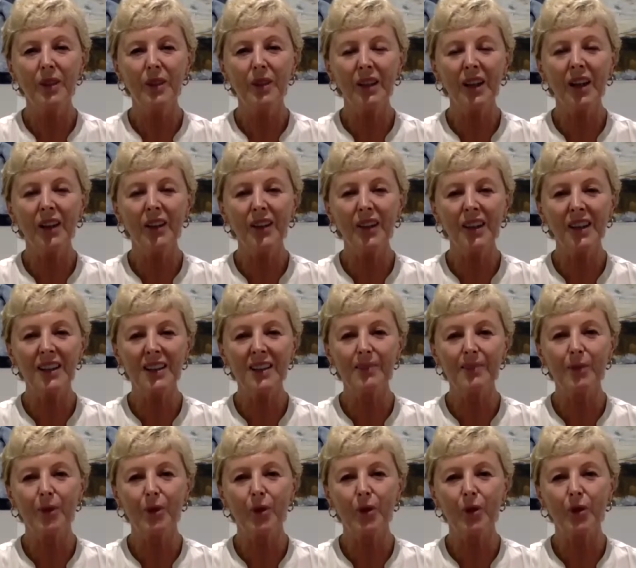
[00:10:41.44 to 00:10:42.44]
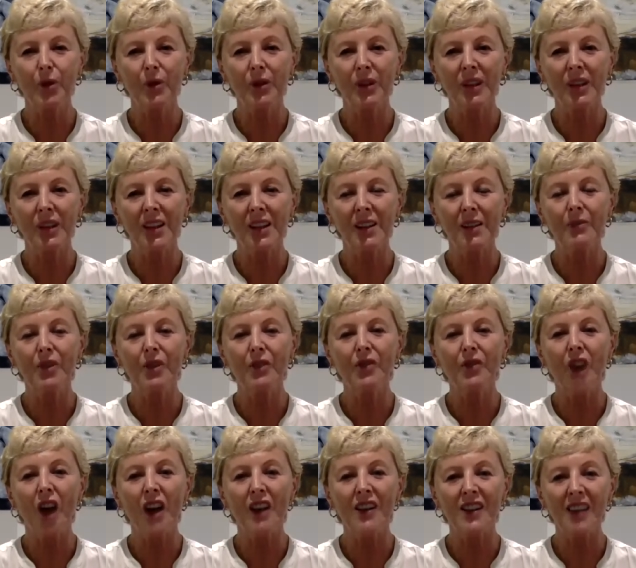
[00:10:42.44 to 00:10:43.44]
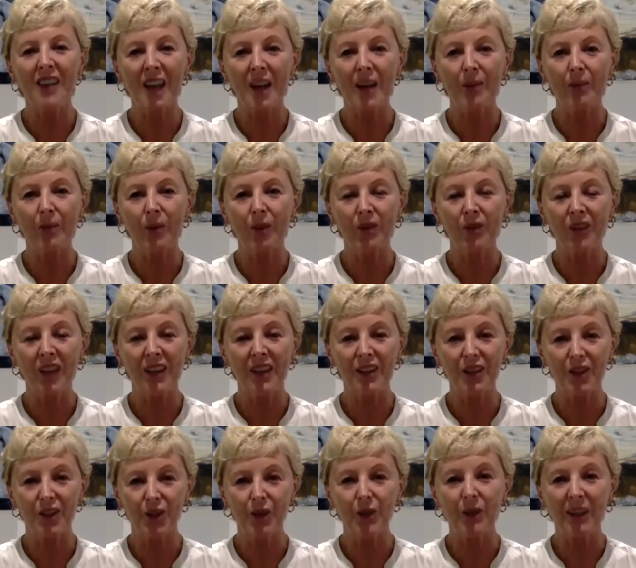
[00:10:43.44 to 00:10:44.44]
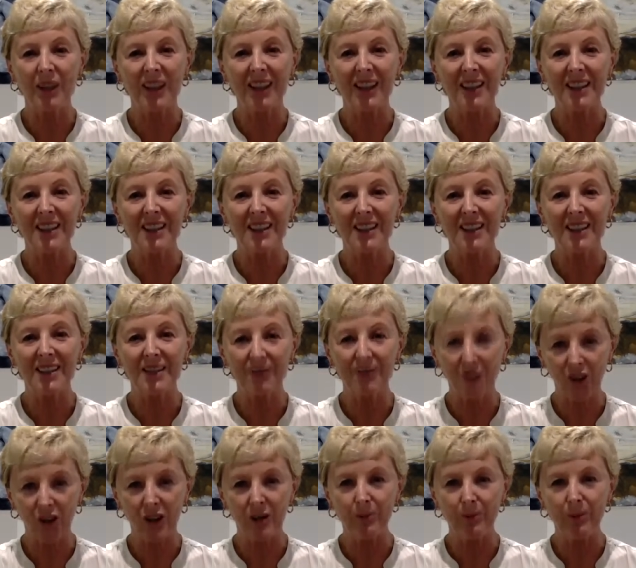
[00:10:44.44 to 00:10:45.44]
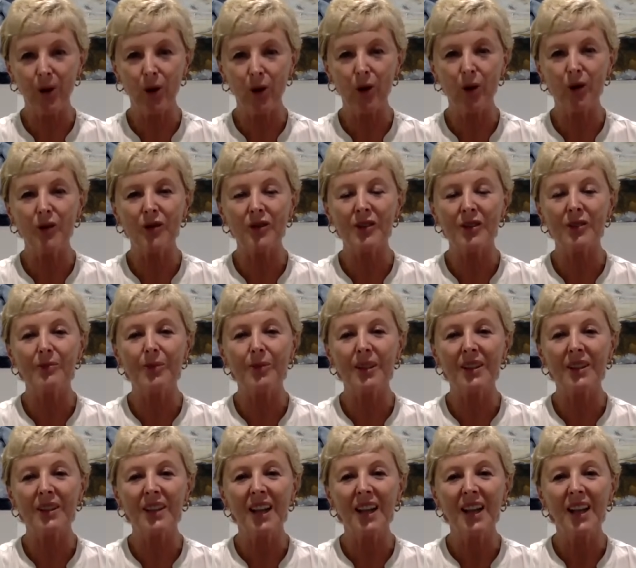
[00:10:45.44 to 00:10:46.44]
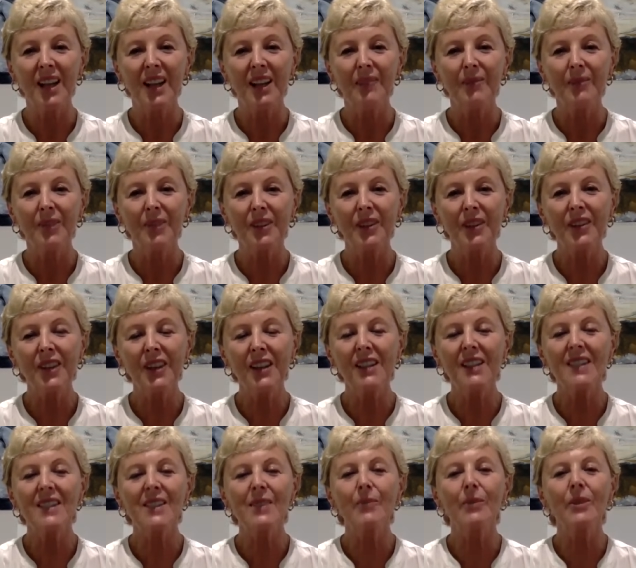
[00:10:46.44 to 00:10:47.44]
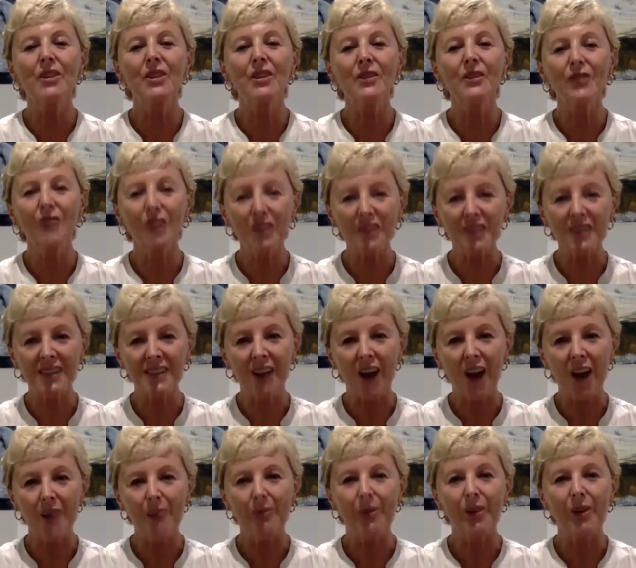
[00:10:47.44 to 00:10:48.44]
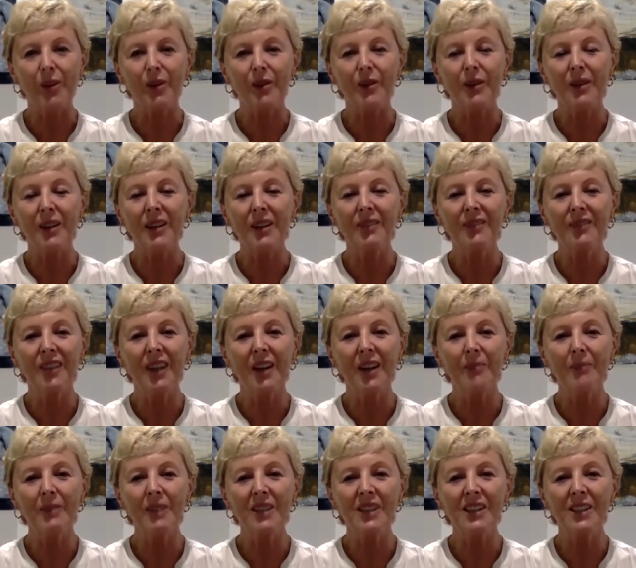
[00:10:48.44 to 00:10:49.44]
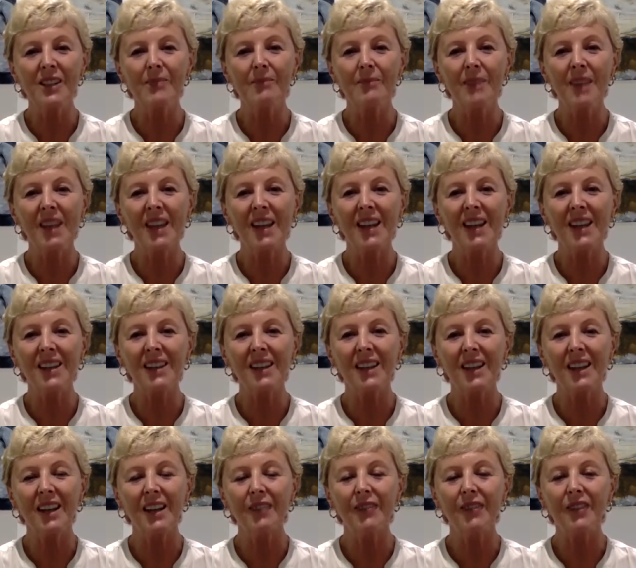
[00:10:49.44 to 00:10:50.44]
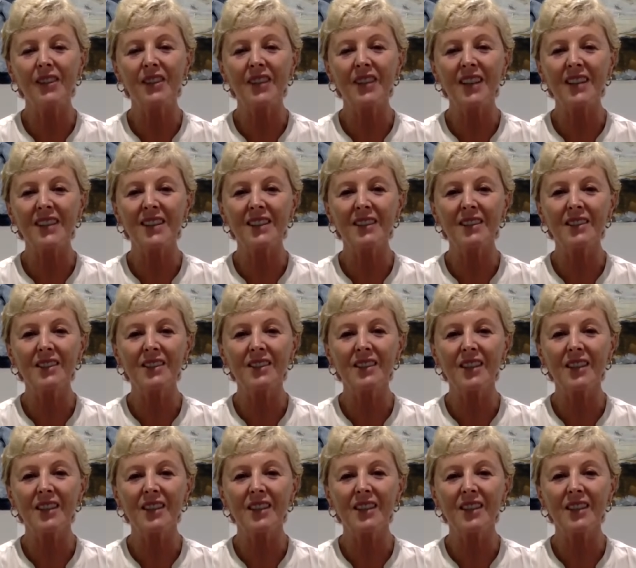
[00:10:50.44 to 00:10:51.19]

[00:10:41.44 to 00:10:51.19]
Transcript: I think it's more getting them to write down what they do eat. It's very important. But the thing is that when you've got SIBO, to me, if it doesn't,